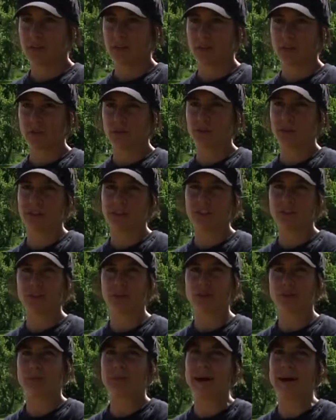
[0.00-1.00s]
those things
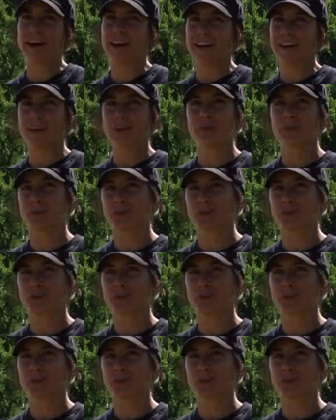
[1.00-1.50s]
are mined,